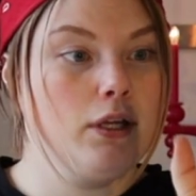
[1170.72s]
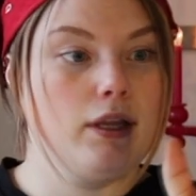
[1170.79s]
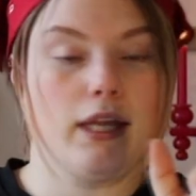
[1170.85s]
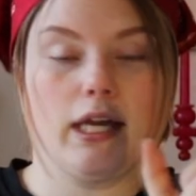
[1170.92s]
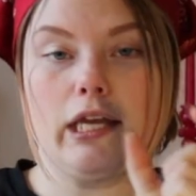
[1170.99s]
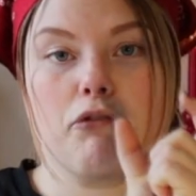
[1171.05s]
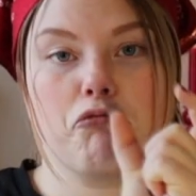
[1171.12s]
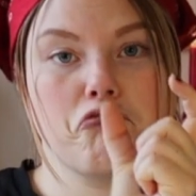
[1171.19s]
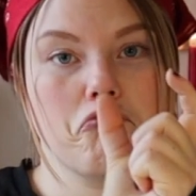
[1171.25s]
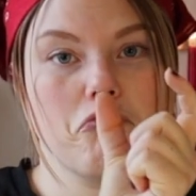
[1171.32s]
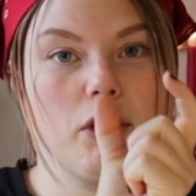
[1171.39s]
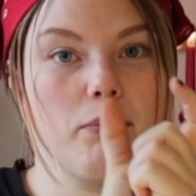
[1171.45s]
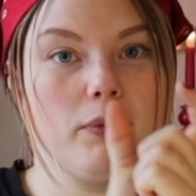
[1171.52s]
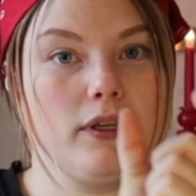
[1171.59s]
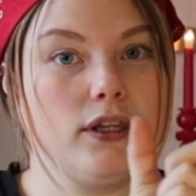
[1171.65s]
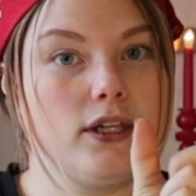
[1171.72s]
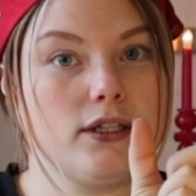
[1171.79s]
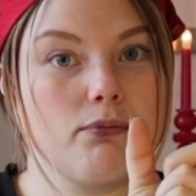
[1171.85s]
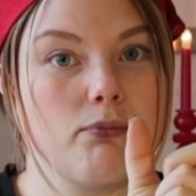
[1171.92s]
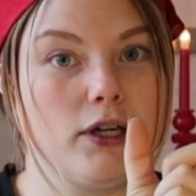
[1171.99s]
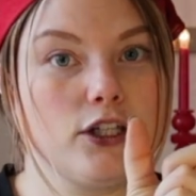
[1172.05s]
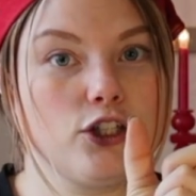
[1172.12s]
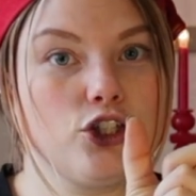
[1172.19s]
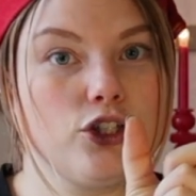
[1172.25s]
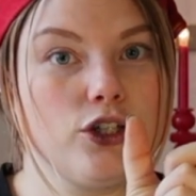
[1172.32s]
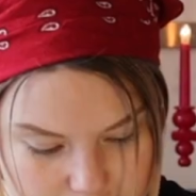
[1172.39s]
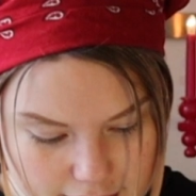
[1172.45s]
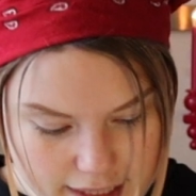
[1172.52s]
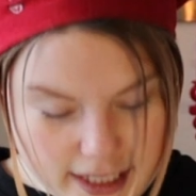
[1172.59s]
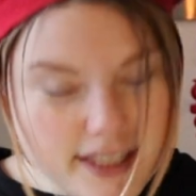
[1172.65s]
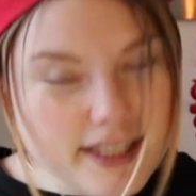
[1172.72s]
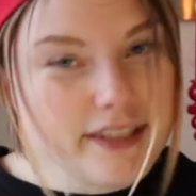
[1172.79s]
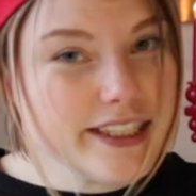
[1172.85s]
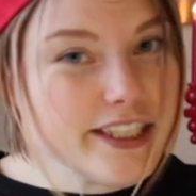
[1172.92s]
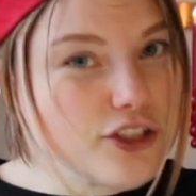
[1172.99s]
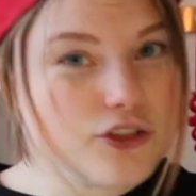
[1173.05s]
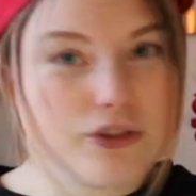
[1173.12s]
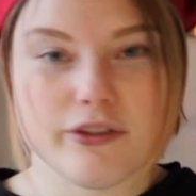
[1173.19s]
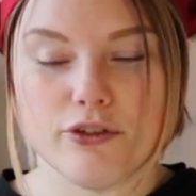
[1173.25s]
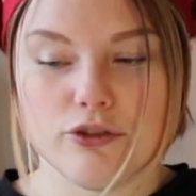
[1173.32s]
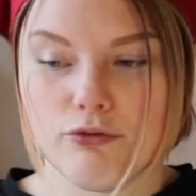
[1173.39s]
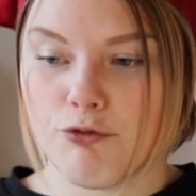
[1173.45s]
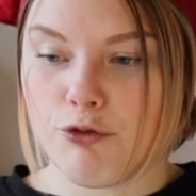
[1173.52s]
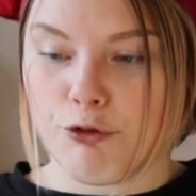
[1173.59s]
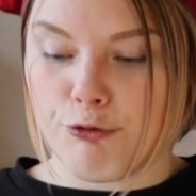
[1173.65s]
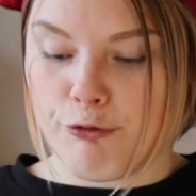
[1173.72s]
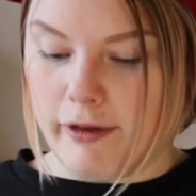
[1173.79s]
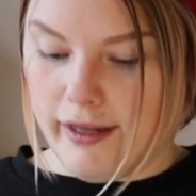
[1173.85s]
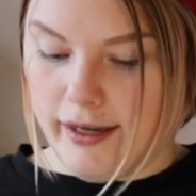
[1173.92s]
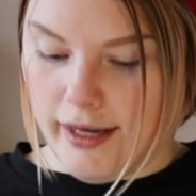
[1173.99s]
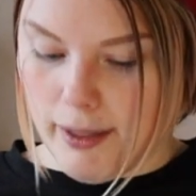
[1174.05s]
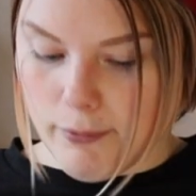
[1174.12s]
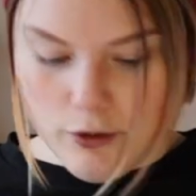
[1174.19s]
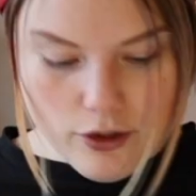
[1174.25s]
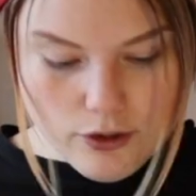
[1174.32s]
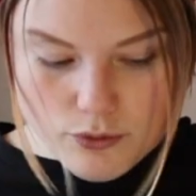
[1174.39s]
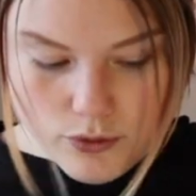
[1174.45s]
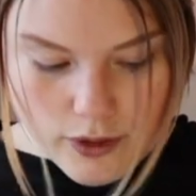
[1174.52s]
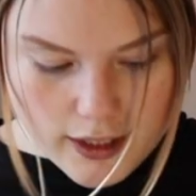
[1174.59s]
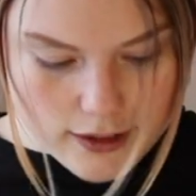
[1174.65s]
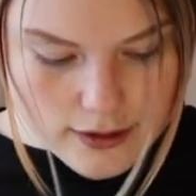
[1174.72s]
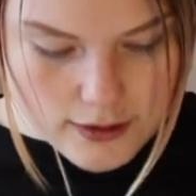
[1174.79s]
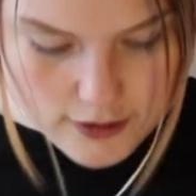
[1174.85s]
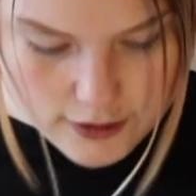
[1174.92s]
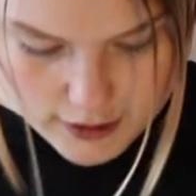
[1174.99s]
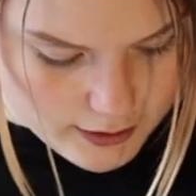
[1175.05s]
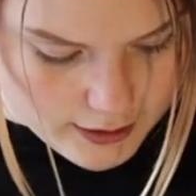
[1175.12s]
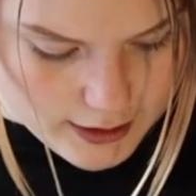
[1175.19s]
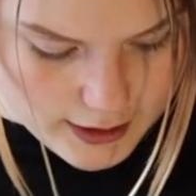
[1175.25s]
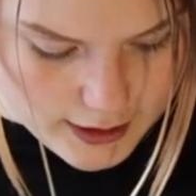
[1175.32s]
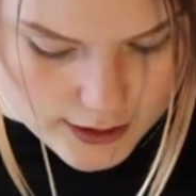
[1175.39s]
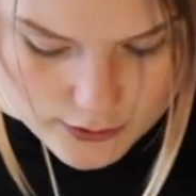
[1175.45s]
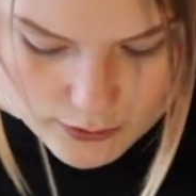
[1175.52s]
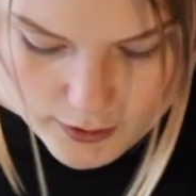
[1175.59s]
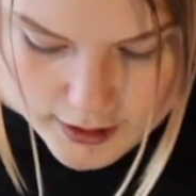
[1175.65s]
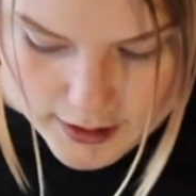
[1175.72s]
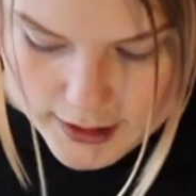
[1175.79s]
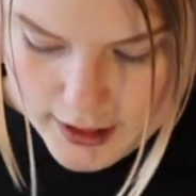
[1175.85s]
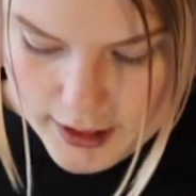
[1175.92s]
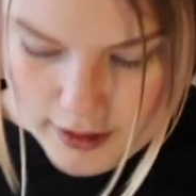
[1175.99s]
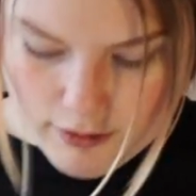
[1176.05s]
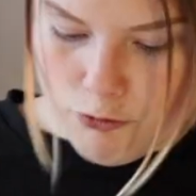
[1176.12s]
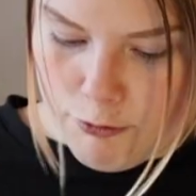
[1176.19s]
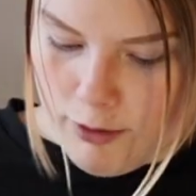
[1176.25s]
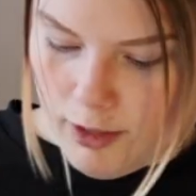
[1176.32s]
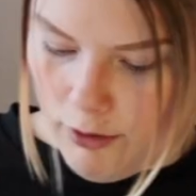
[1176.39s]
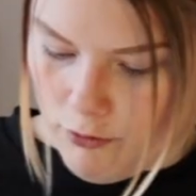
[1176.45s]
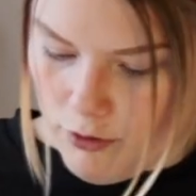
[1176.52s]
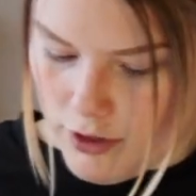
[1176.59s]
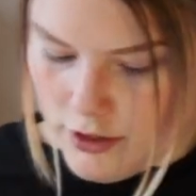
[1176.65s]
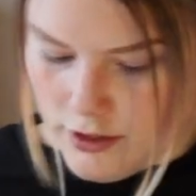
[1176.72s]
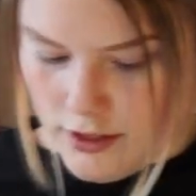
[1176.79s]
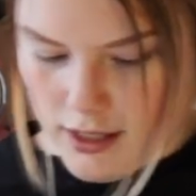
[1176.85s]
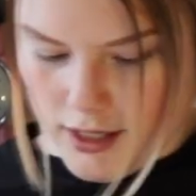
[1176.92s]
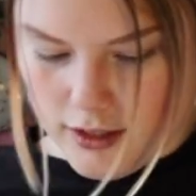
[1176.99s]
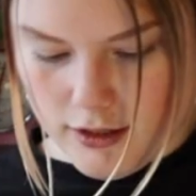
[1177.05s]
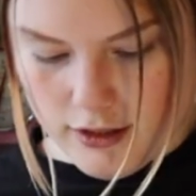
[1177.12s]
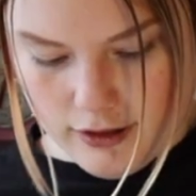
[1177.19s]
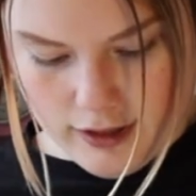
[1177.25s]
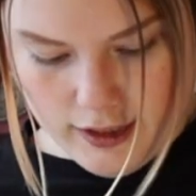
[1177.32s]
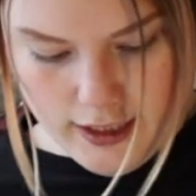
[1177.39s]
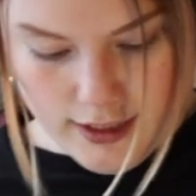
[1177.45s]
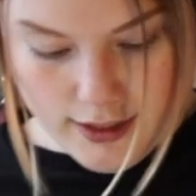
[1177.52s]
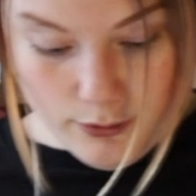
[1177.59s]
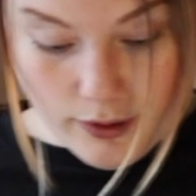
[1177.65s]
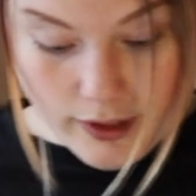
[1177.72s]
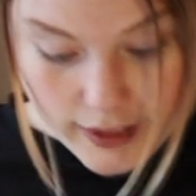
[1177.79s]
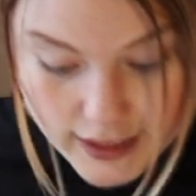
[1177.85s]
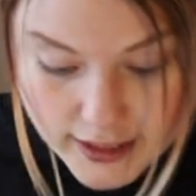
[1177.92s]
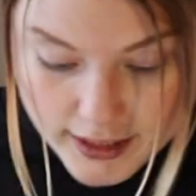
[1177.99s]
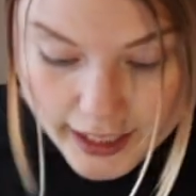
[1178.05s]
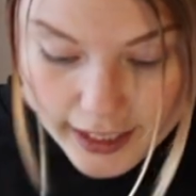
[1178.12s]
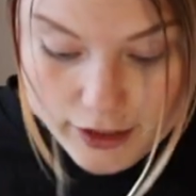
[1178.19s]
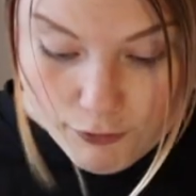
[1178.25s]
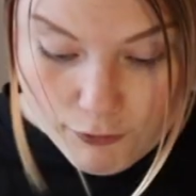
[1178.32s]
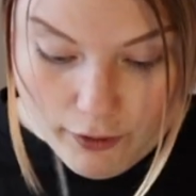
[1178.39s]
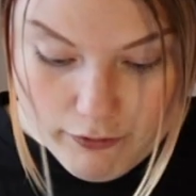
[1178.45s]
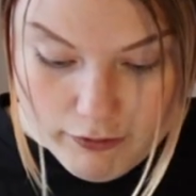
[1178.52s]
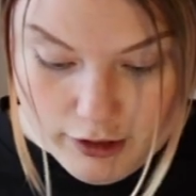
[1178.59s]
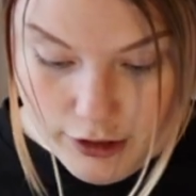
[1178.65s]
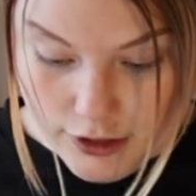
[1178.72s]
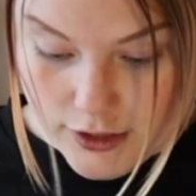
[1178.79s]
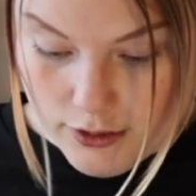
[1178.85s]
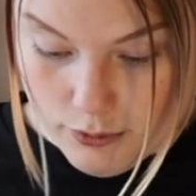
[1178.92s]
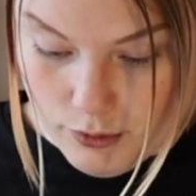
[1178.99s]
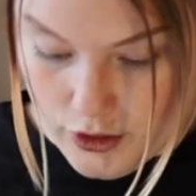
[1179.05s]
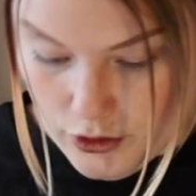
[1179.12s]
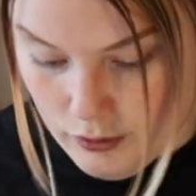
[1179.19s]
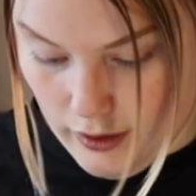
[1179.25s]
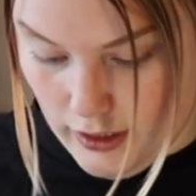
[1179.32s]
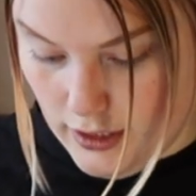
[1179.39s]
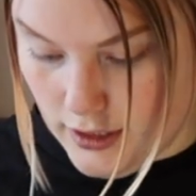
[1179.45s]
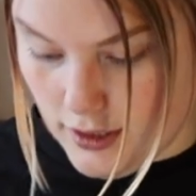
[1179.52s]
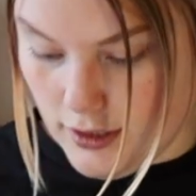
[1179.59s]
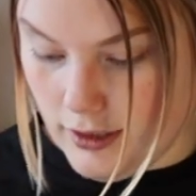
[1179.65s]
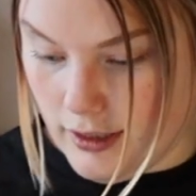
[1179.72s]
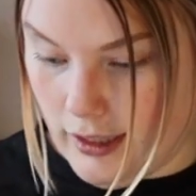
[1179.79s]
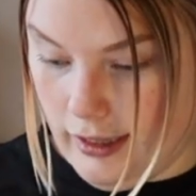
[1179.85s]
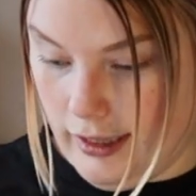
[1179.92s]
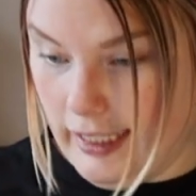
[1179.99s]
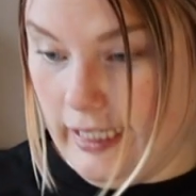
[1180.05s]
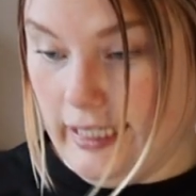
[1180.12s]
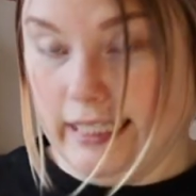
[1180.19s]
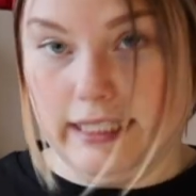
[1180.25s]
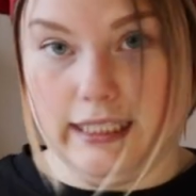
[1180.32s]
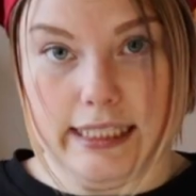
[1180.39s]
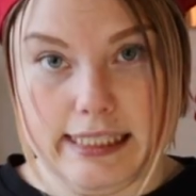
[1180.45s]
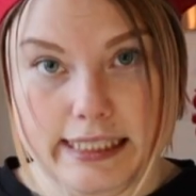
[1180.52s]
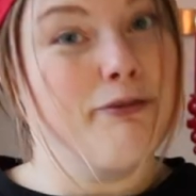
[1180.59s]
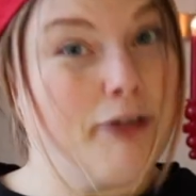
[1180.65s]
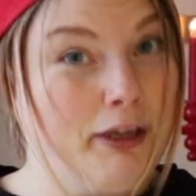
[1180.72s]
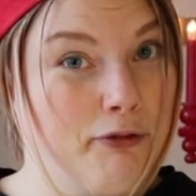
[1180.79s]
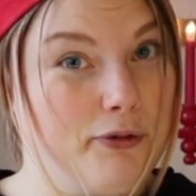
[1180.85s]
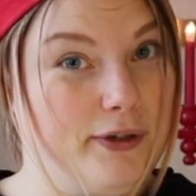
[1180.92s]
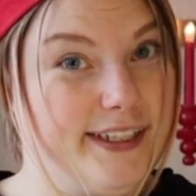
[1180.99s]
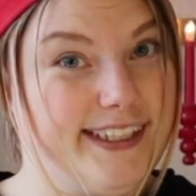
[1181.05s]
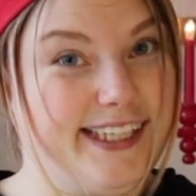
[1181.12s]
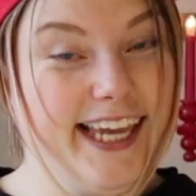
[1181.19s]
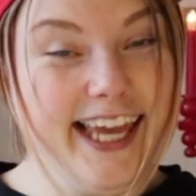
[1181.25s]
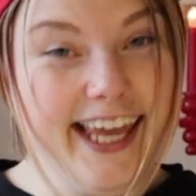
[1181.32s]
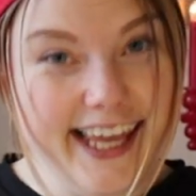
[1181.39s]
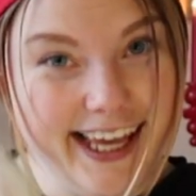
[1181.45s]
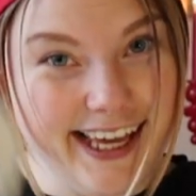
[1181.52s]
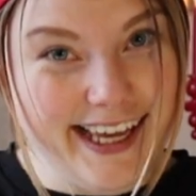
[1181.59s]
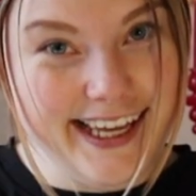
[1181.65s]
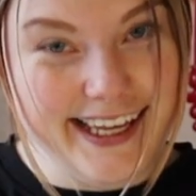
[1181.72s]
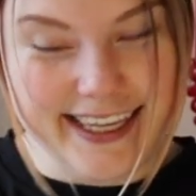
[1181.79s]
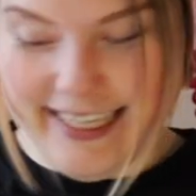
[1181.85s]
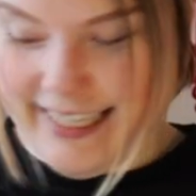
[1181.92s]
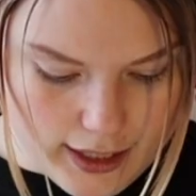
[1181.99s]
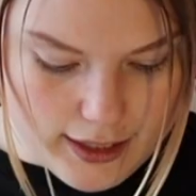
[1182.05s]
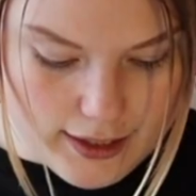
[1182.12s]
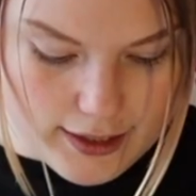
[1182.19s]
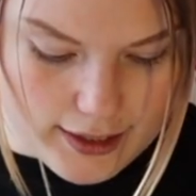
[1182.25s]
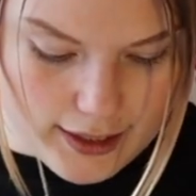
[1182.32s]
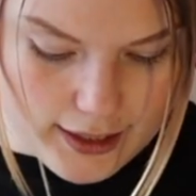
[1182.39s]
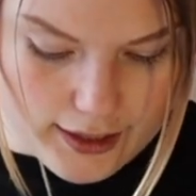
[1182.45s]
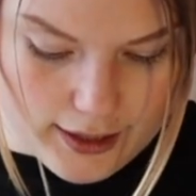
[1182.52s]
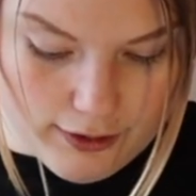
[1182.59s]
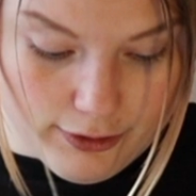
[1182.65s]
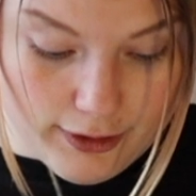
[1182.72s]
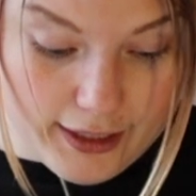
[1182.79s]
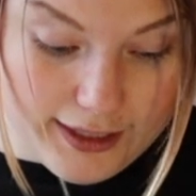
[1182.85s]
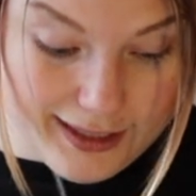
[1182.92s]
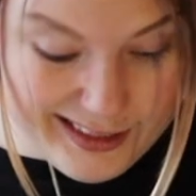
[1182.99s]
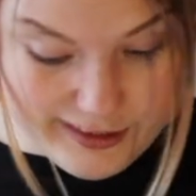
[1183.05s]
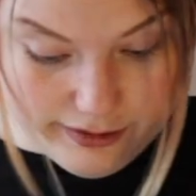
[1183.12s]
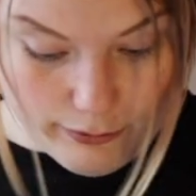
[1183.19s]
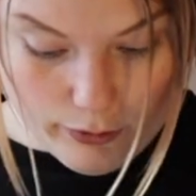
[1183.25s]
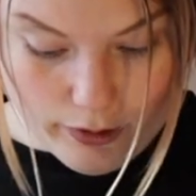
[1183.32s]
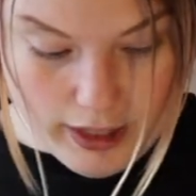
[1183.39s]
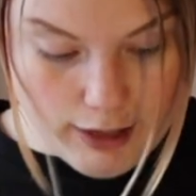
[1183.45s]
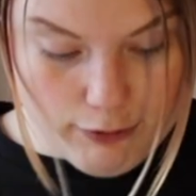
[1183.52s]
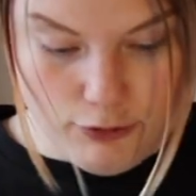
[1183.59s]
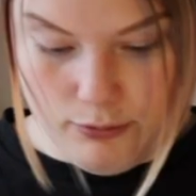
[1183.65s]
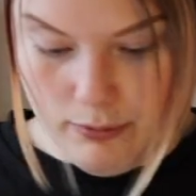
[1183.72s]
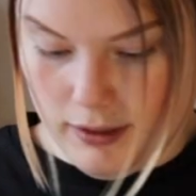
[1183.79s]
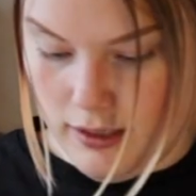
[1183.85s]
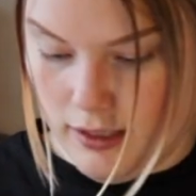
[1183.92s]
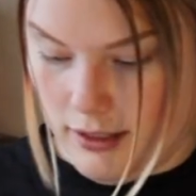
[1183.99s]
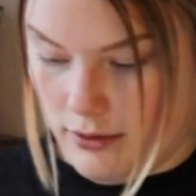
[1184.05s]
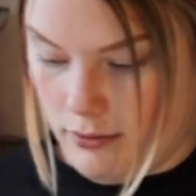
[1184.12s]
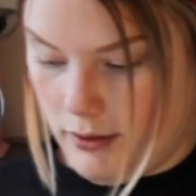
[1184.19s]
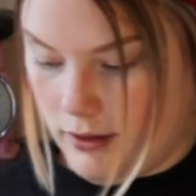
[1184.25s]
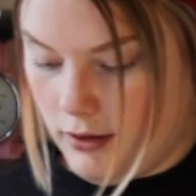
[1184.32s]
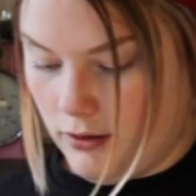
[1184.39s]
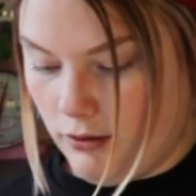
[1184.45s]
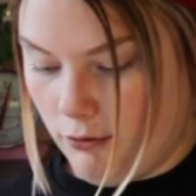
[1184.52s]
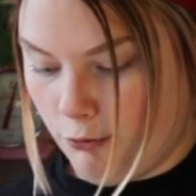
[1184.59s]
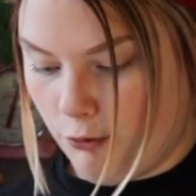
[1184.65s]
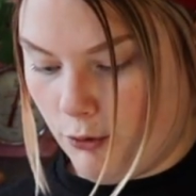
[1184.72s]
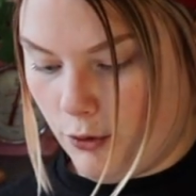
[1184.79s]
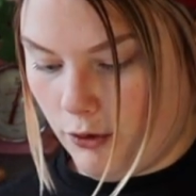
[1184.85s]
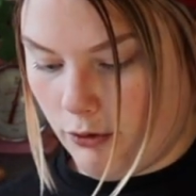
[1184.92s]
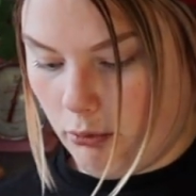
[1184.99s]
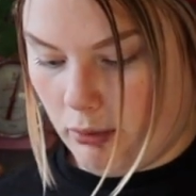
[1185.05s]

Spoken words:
like maybe this much. Let's just, for fun, I'm gonna rate these ones like favorite until least. Well, it's kind of obvious which one is the least favorite. And then I think it will have to be this one on the 4th